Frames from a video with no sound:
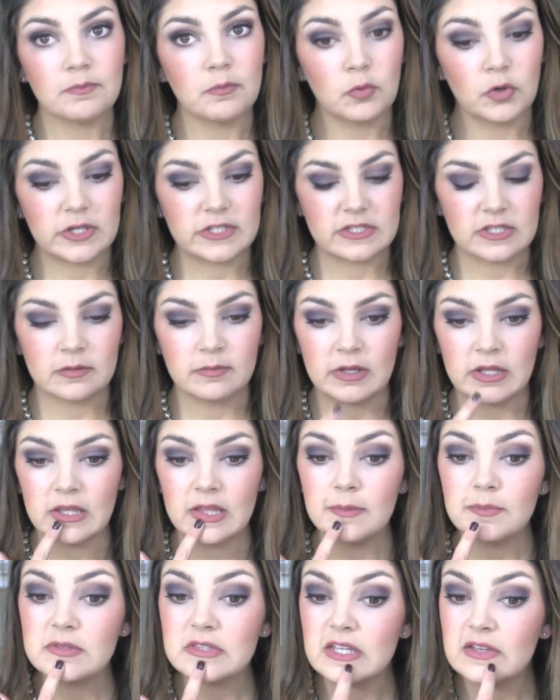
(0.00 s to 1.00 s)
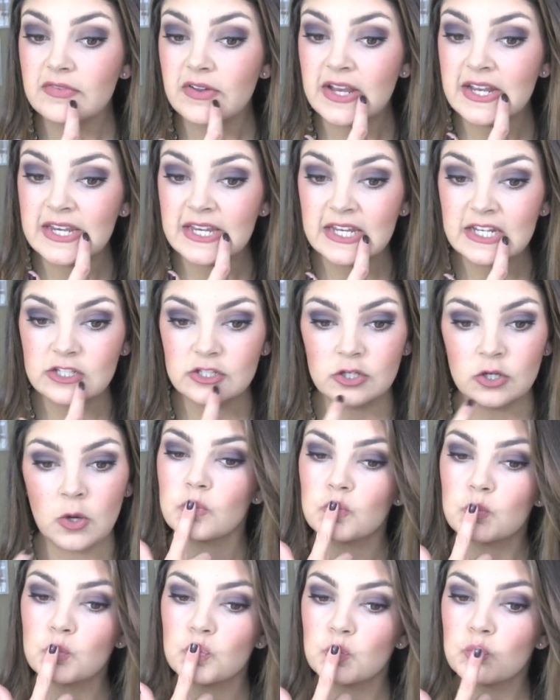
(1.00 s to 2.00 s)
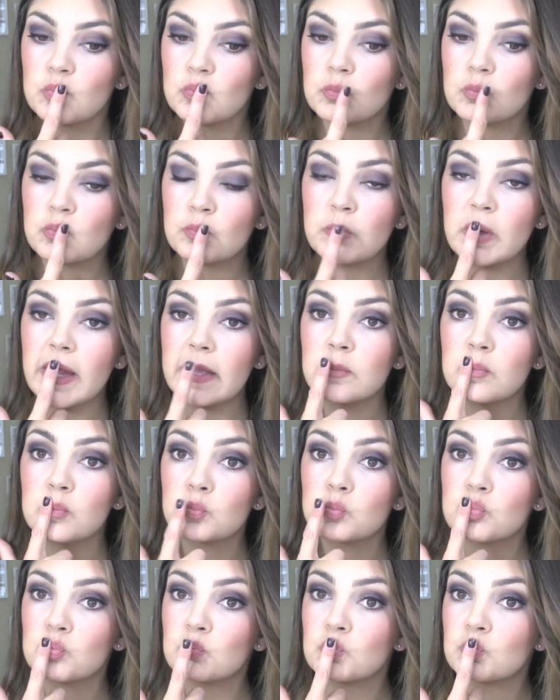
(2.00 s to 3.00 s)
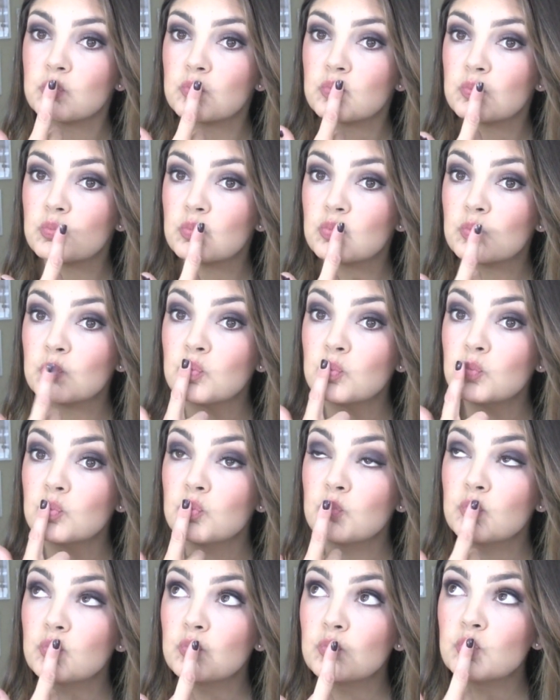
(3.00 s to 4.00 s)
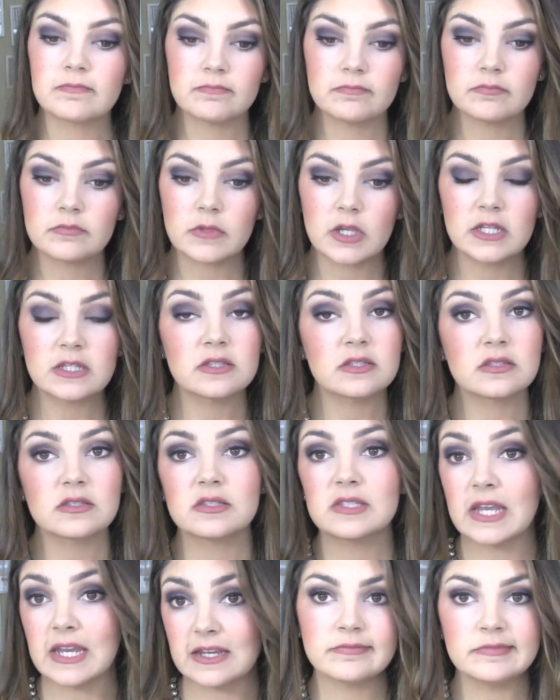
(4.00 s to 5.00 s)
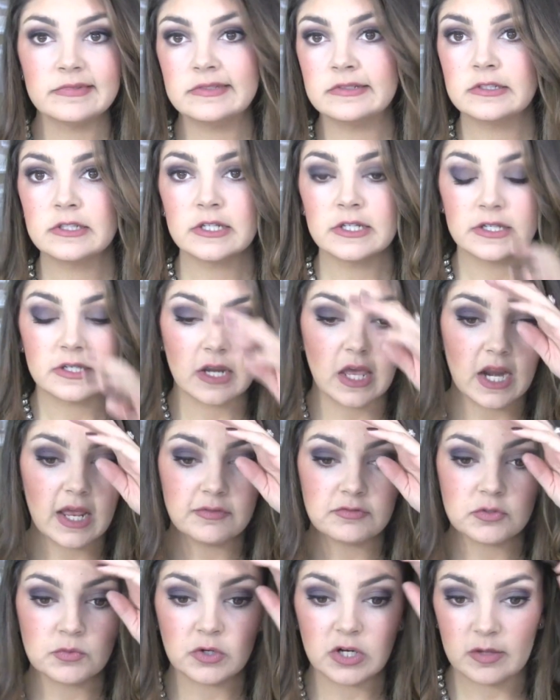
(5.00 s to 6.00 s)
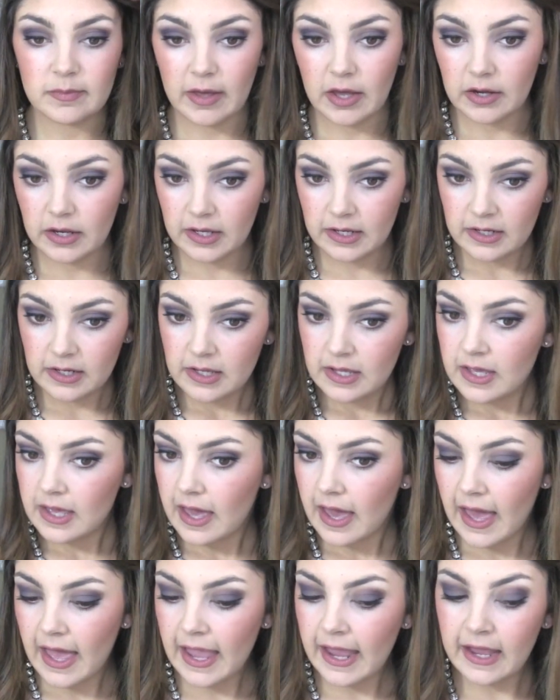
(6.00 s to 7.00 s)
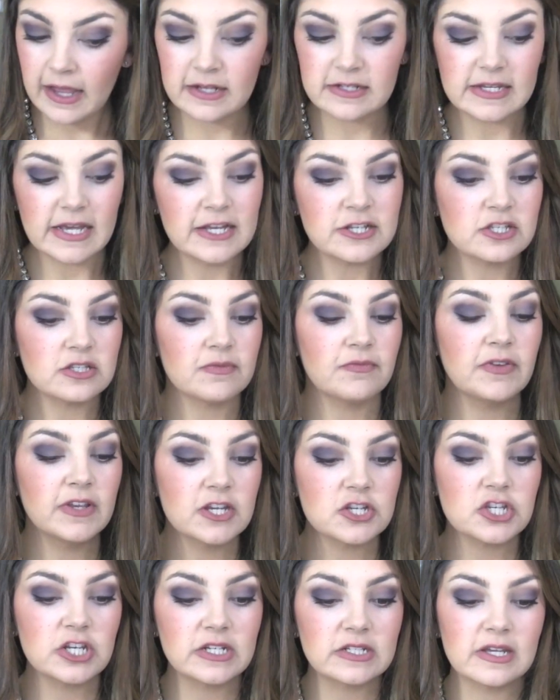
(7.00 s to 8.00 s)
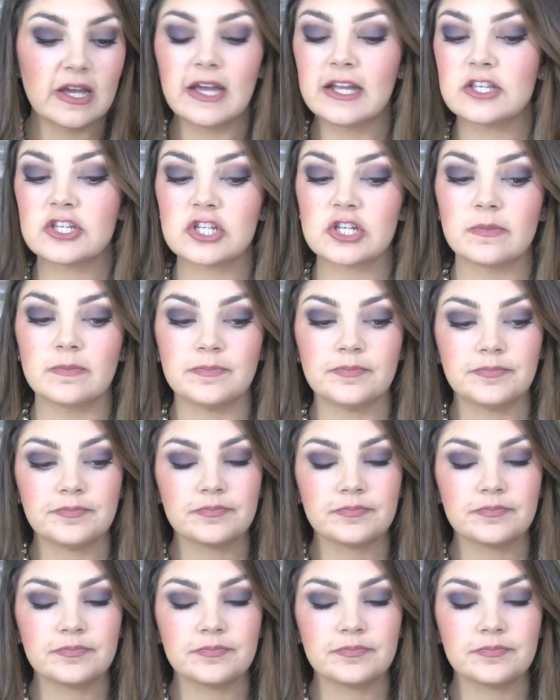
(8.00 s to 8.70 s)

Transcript: moisten my lips if I need to. But hmm, it's state, not have to worry about it. And as a finishing touch,